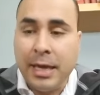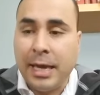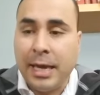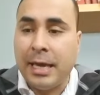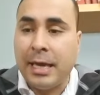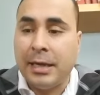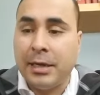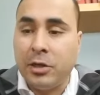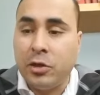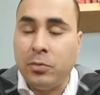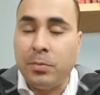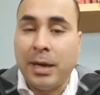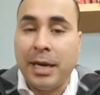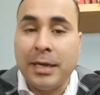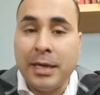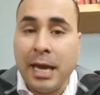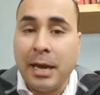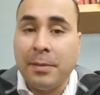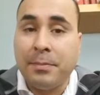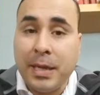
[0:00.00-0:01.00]
and you
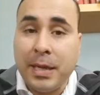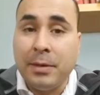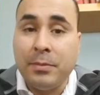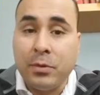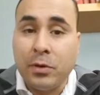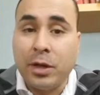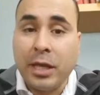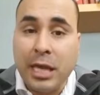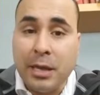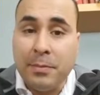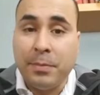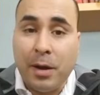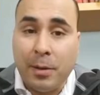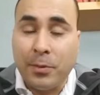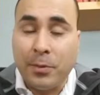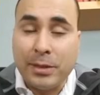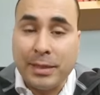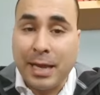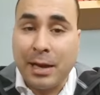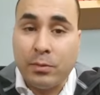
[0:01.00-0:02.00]
might not be able to keep
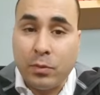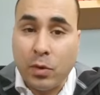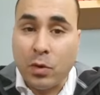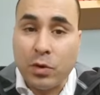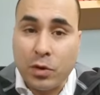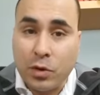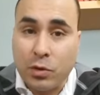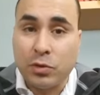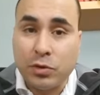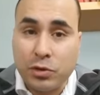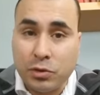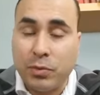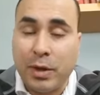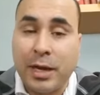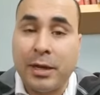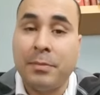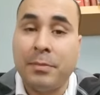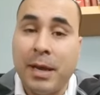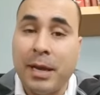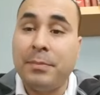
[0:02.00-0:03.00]
up with that roller coaster
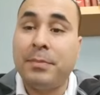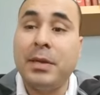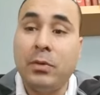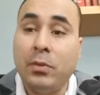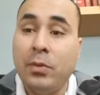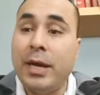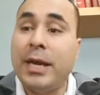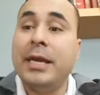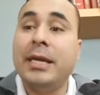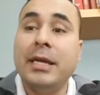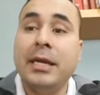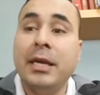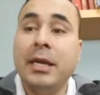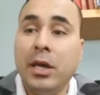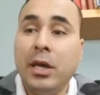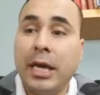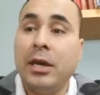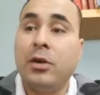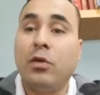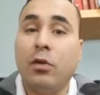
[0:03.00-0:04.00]
ride. It might be way
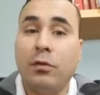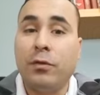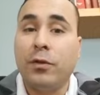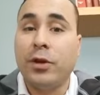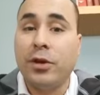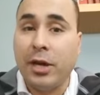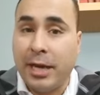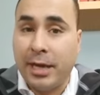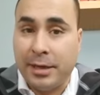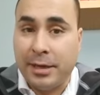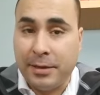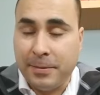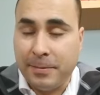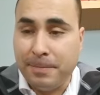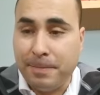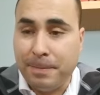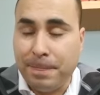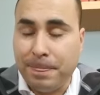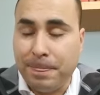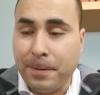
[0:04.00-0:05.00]
in over your head,
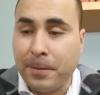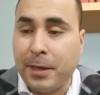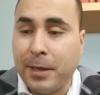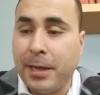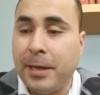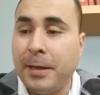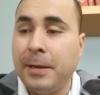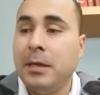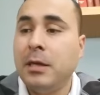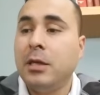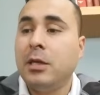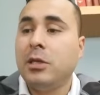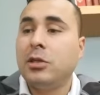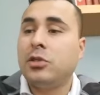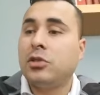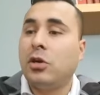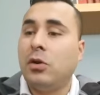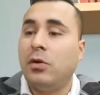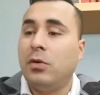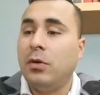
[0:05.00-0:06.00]
okay?
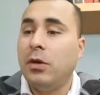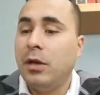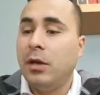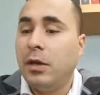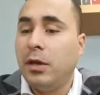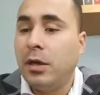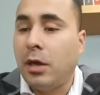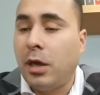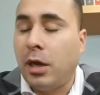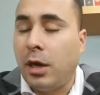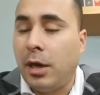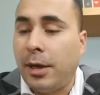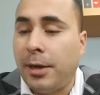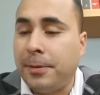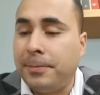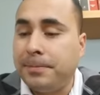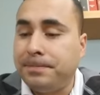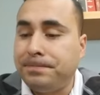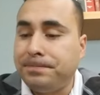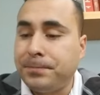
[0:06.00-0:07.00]
So
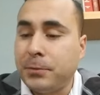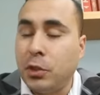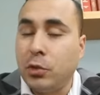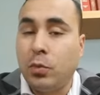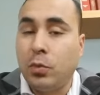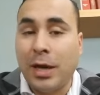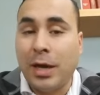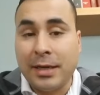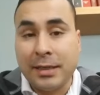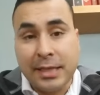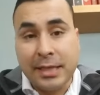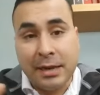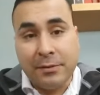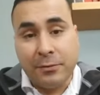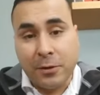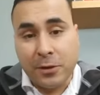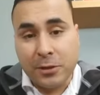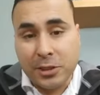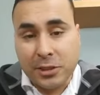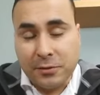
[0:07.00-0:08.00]
you want to
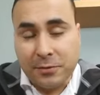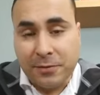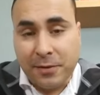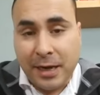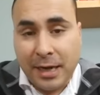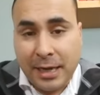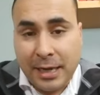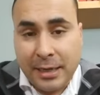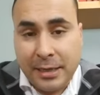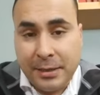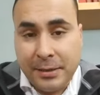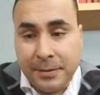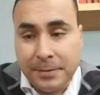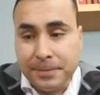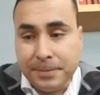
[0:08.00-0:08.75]
diversify.